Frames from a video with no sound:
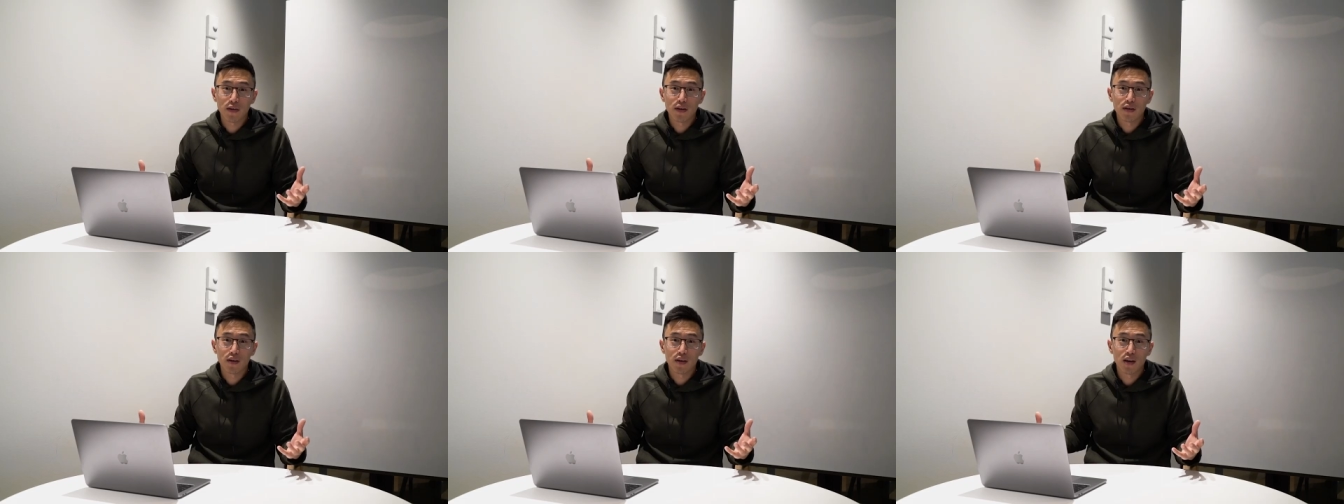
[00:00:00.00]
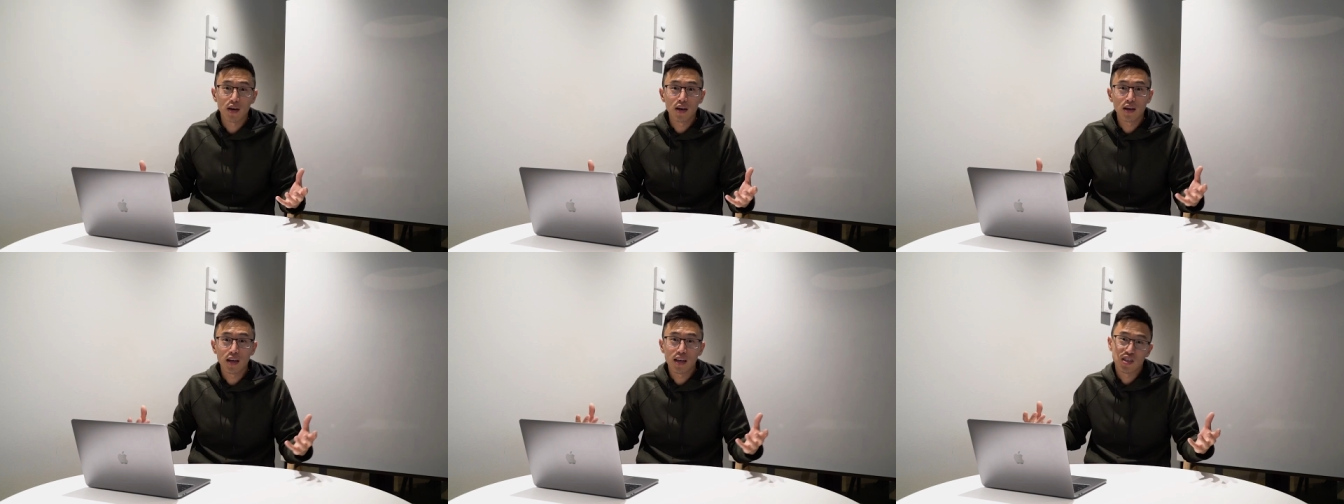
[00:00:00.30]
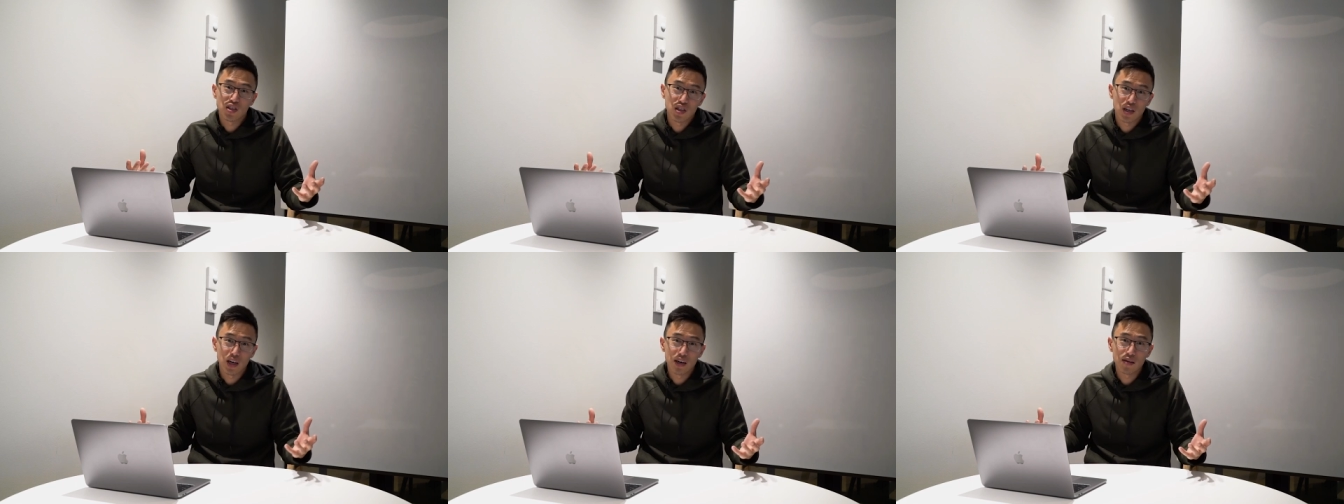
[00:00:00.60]
feel good
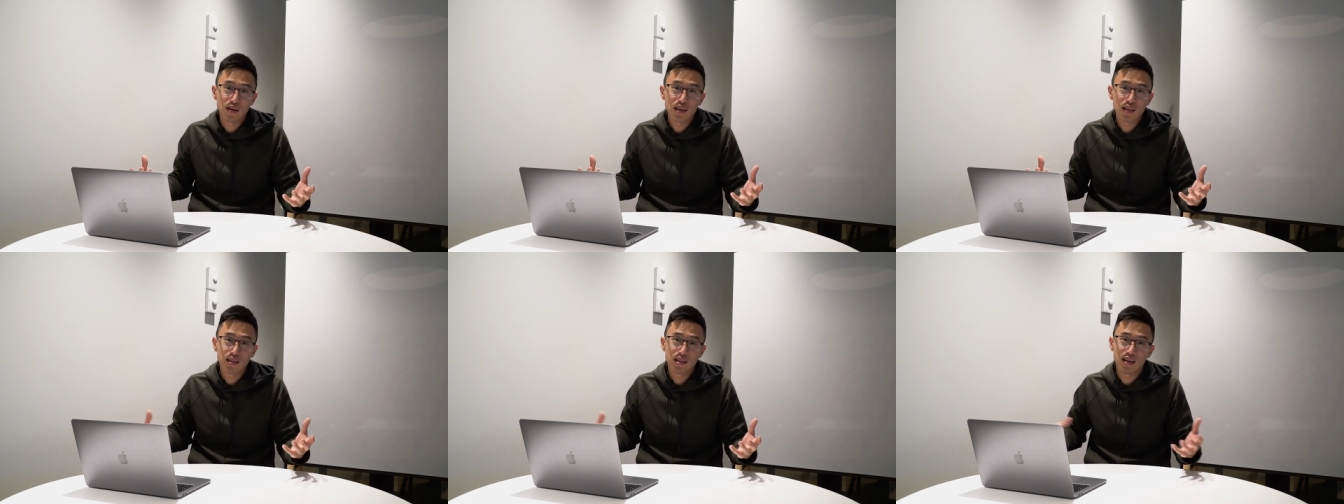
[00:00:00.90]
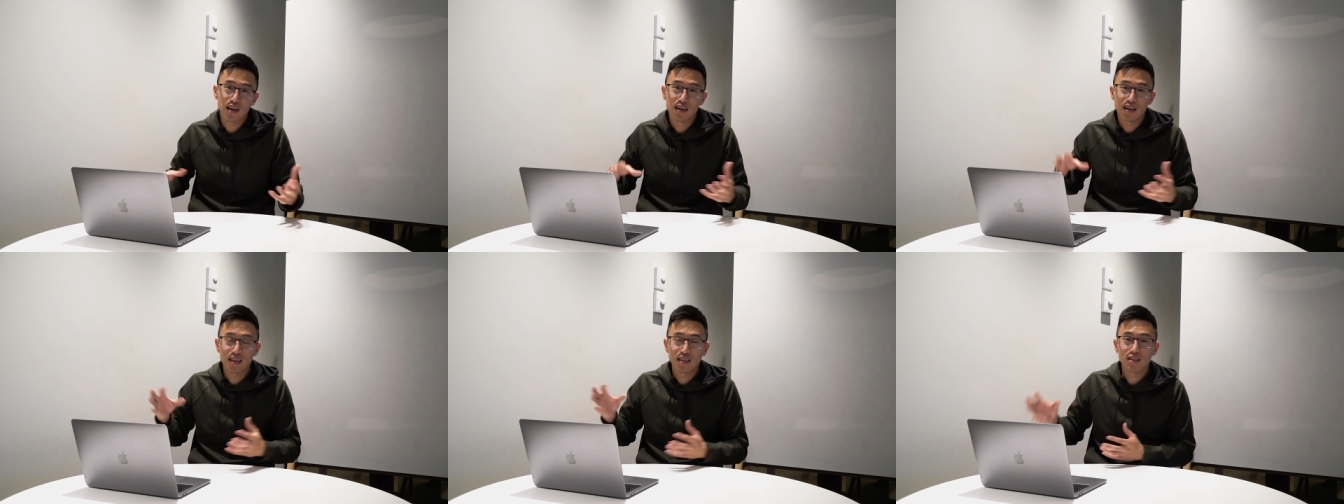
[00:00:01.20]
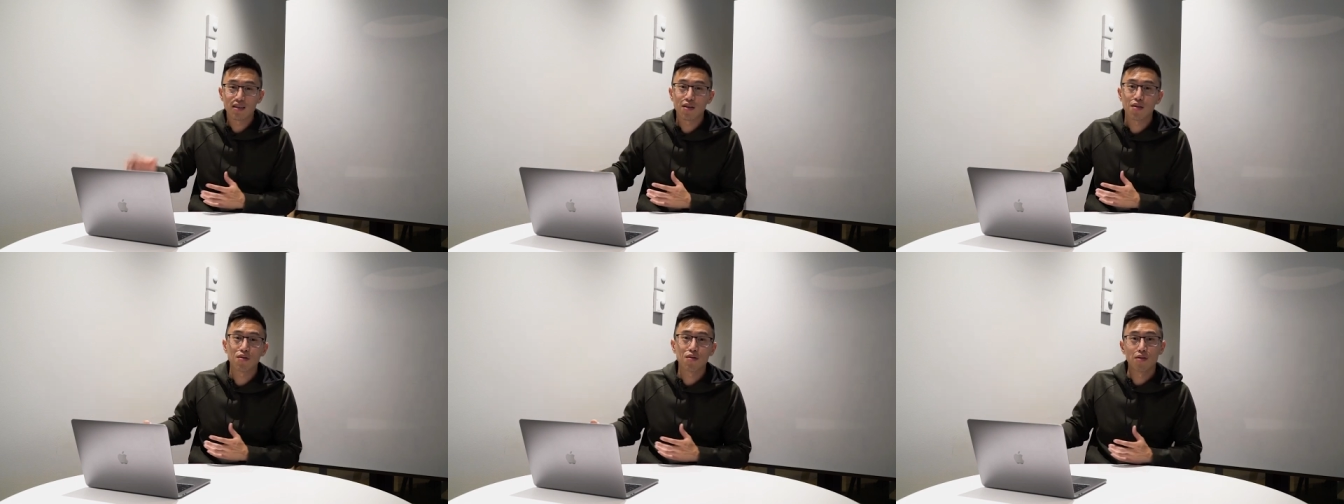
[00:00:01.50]
and generous and
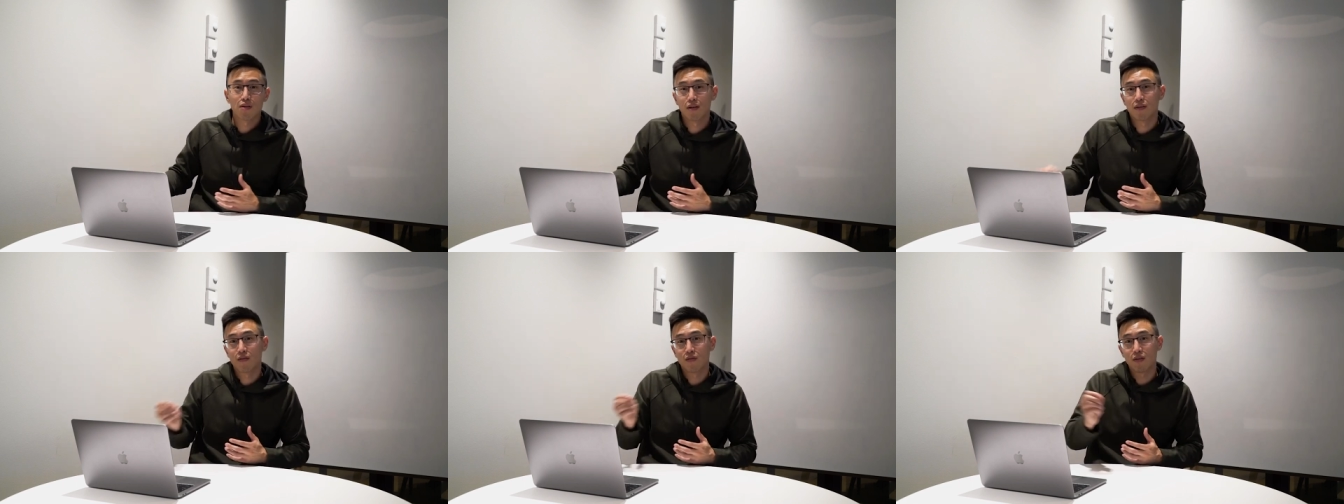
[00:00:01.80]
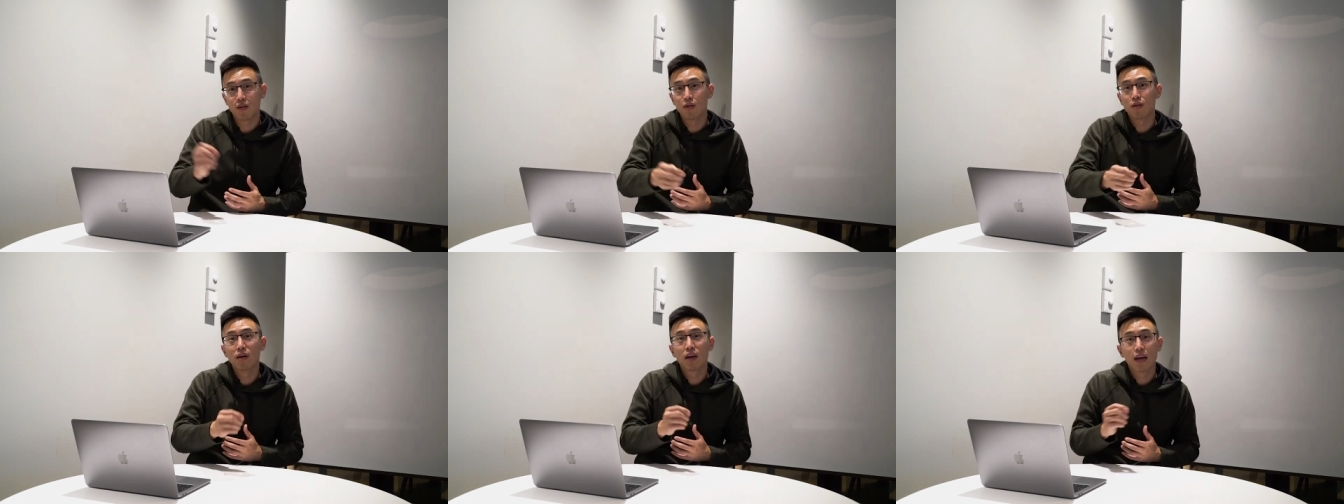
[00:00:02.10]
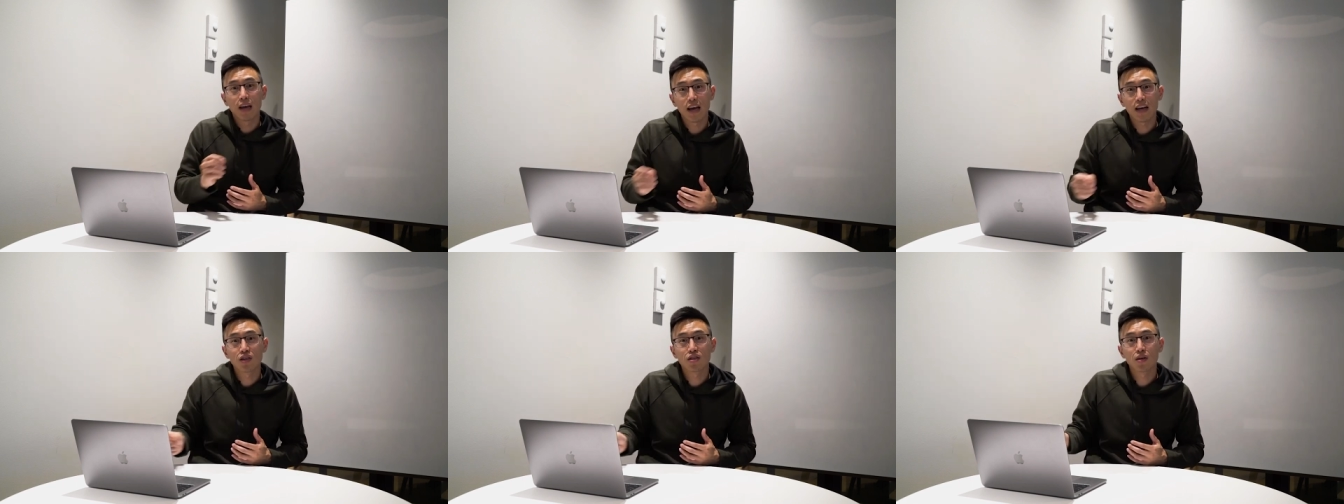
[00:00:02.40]
he's gonna throw a few
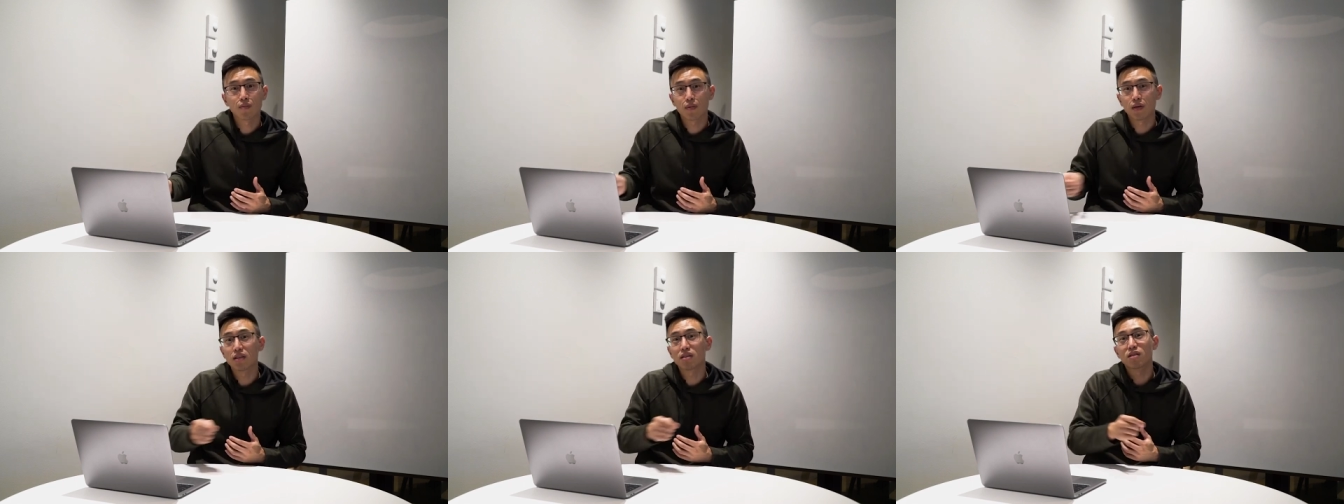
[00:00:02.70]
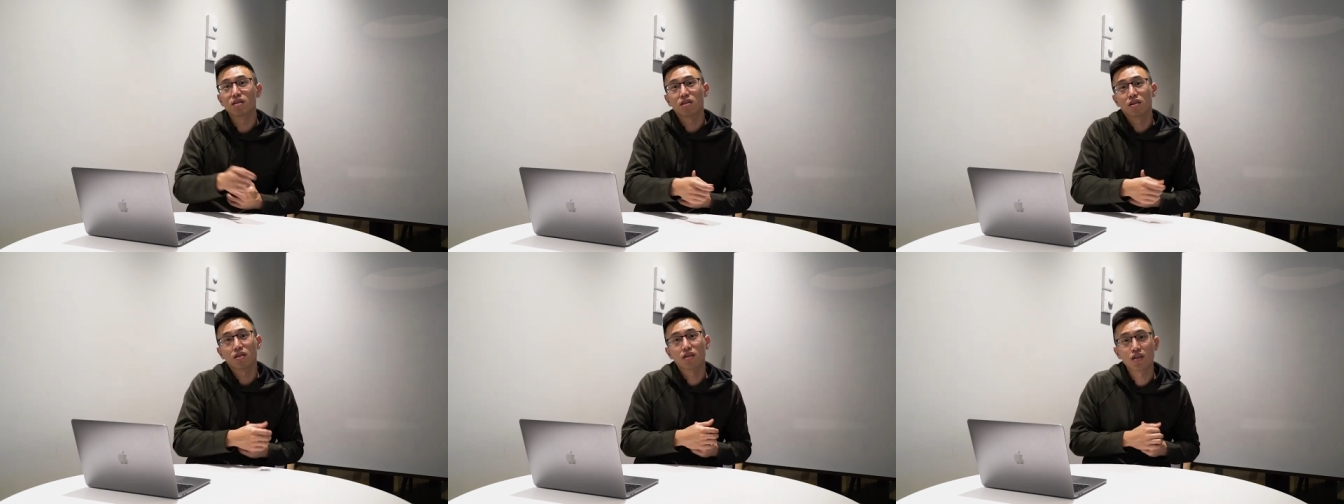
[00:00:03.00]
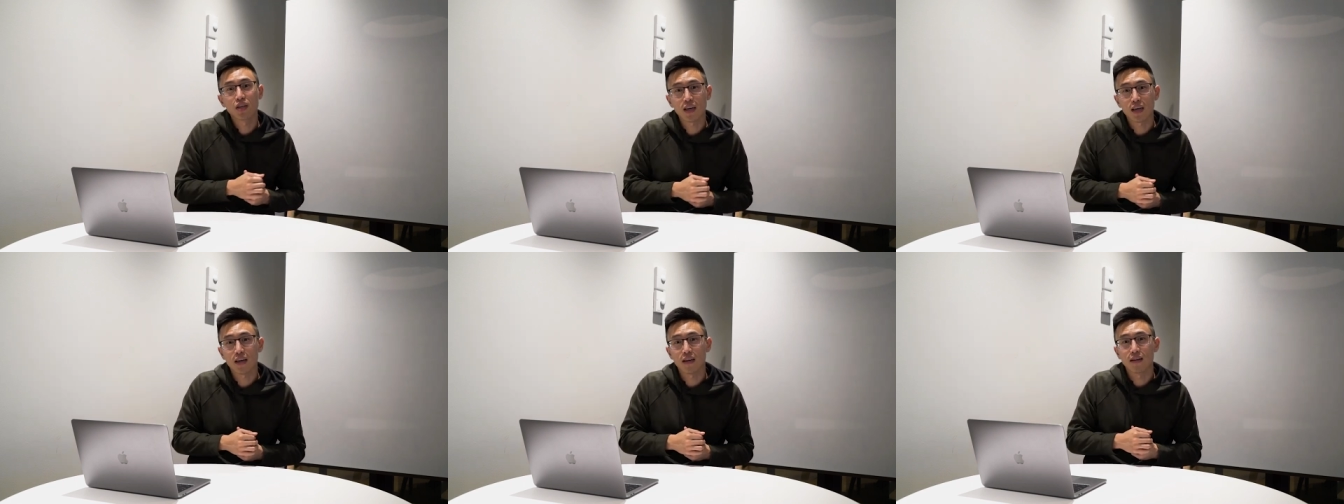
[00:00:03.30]
extra pieces of
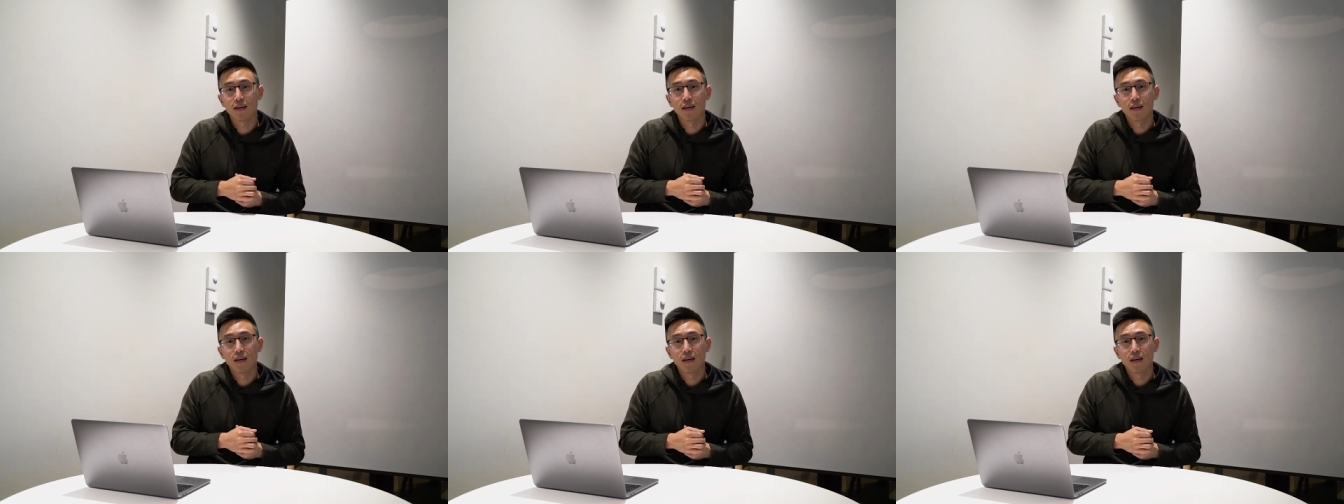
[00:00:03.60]
chicken.